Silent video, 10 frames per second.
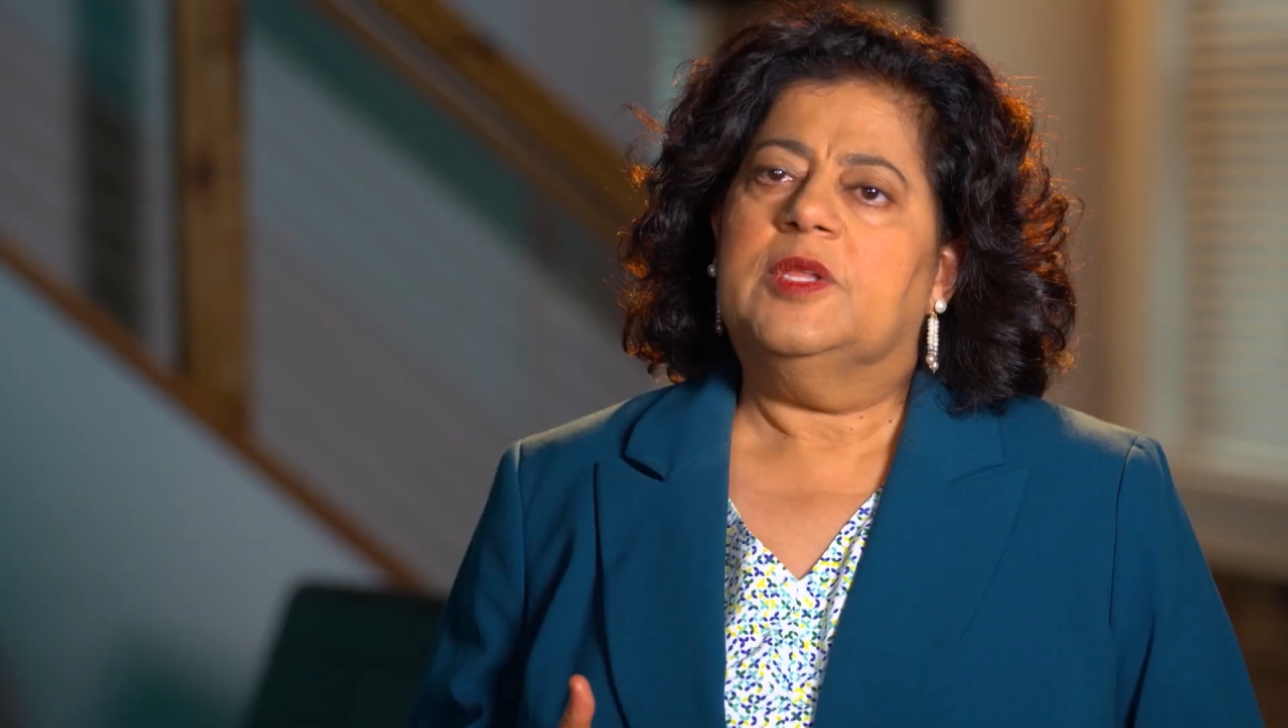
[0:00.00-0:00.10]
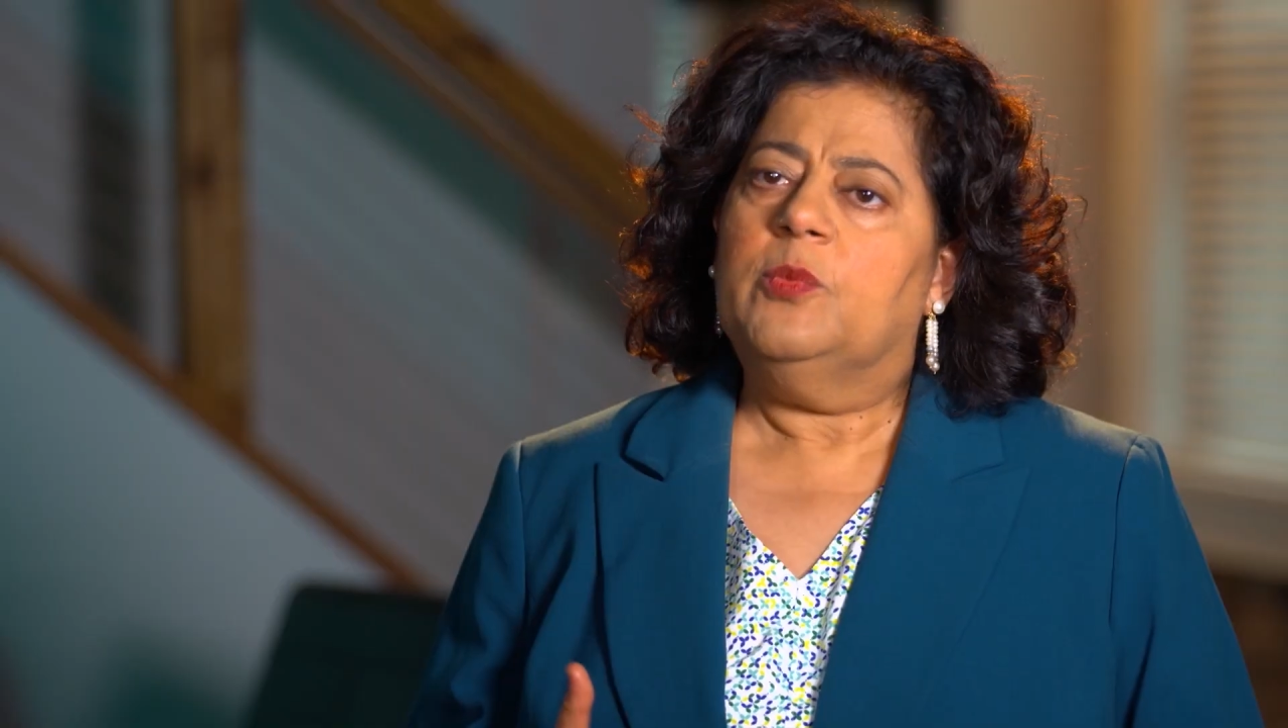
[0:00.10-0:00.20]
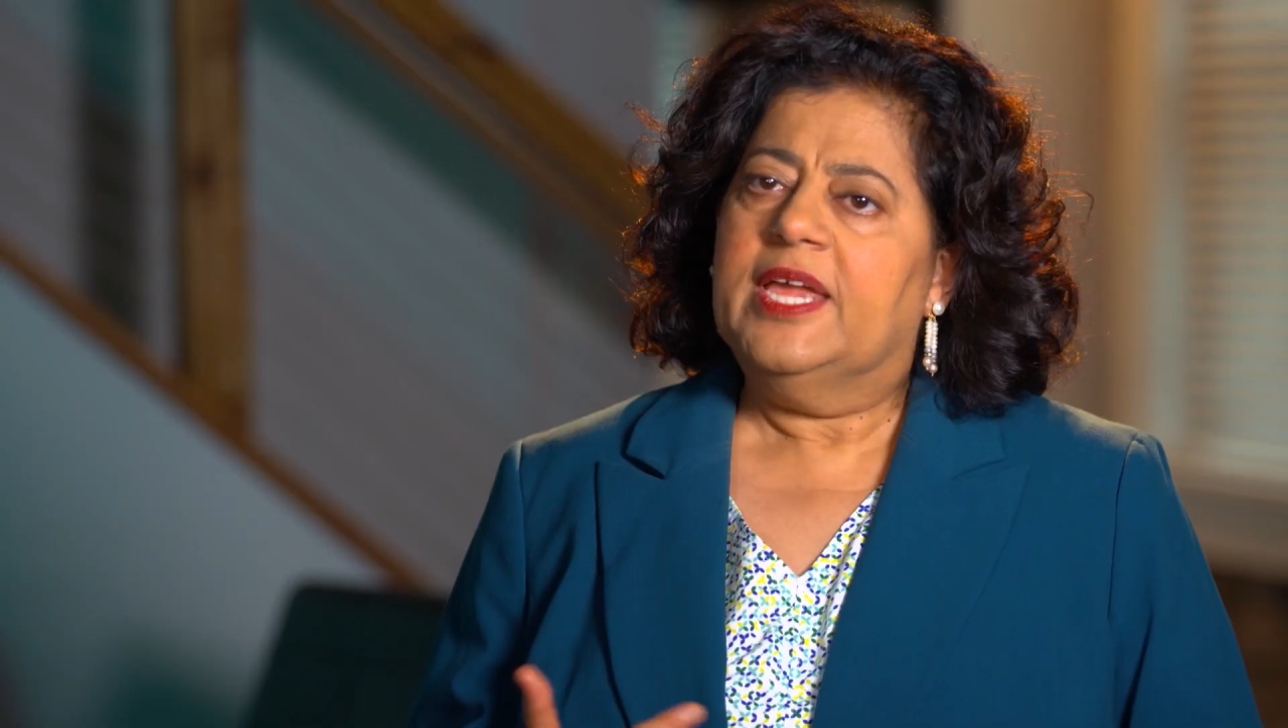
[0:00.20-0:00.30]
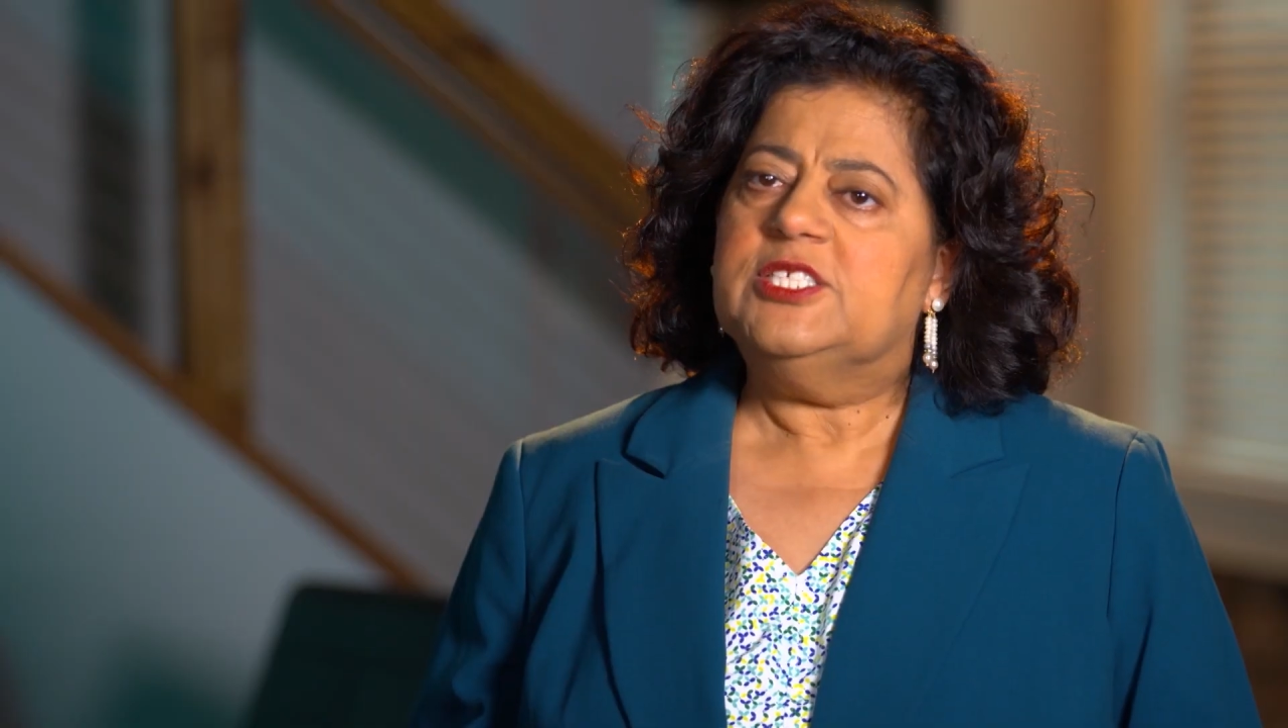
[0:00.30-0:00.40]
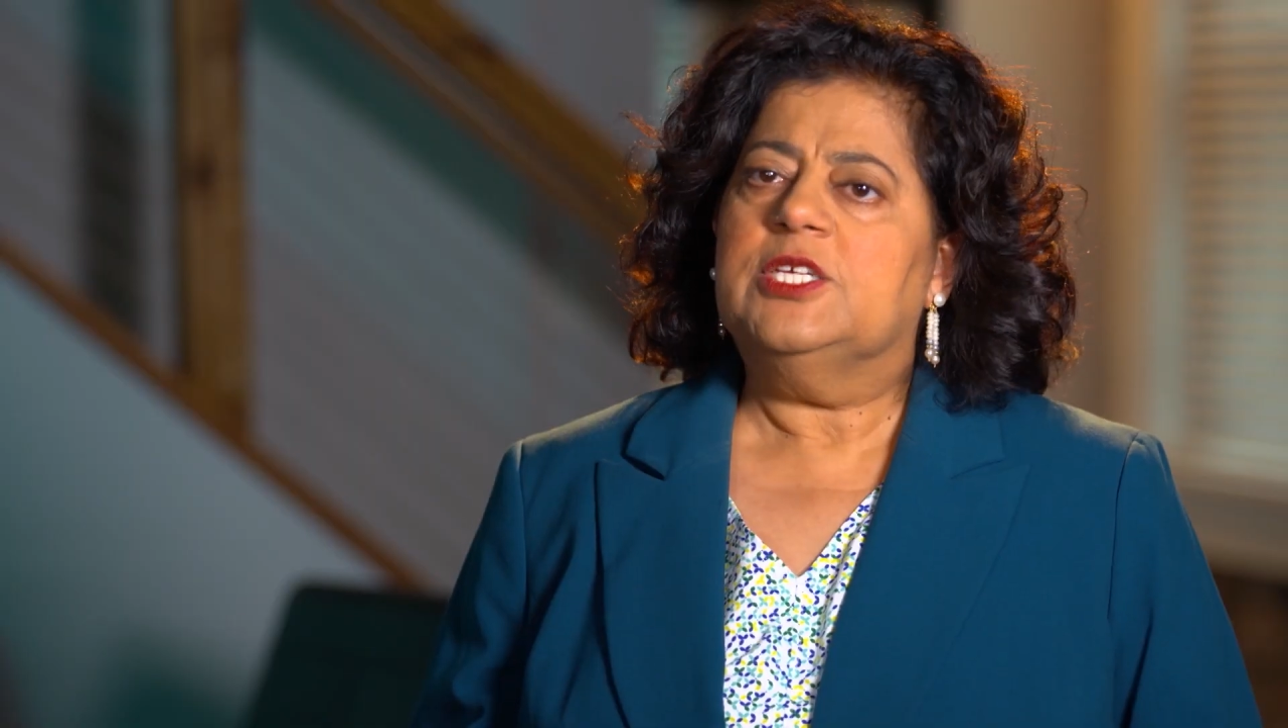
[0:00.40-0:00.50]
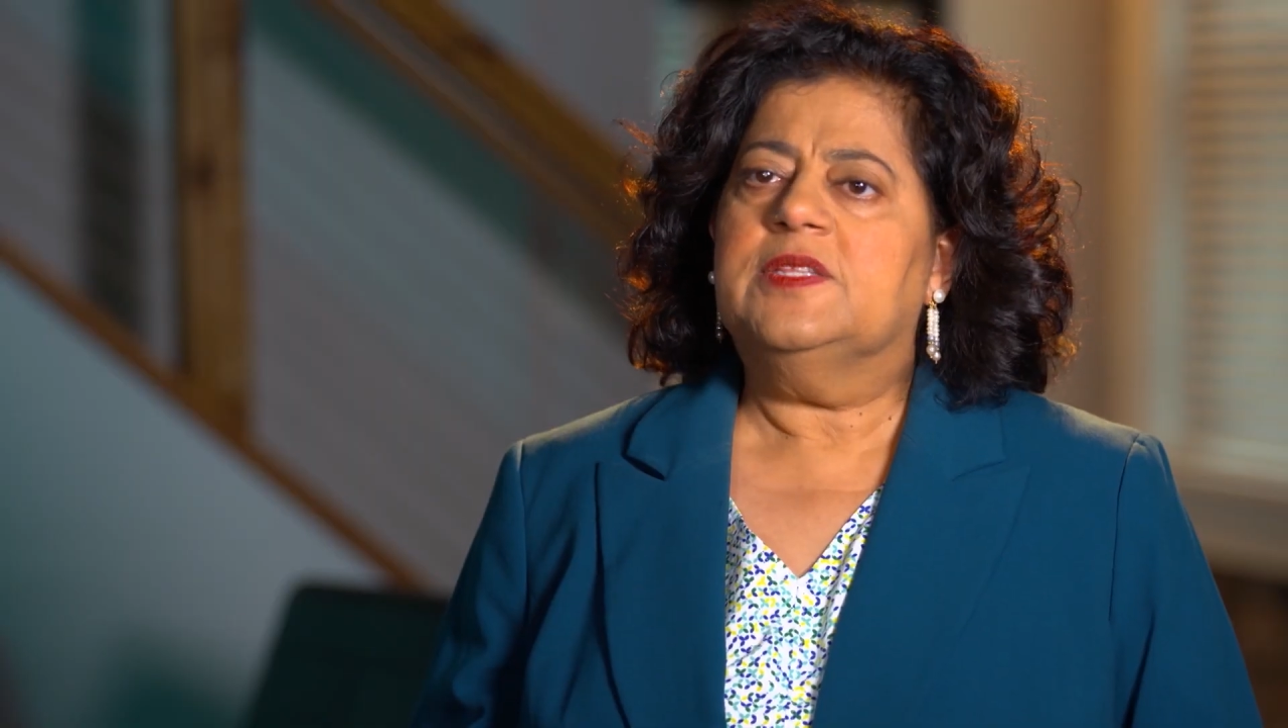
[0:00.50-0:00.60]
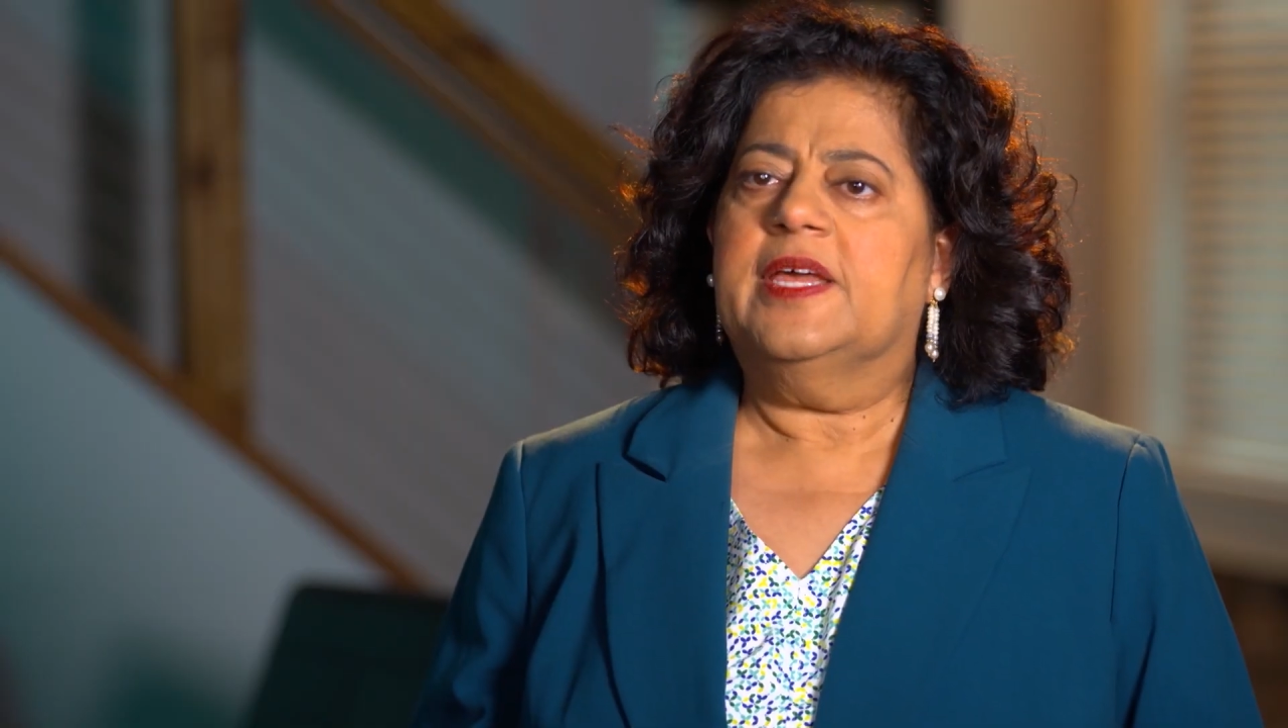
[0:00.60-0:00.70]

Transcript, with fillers: The way gene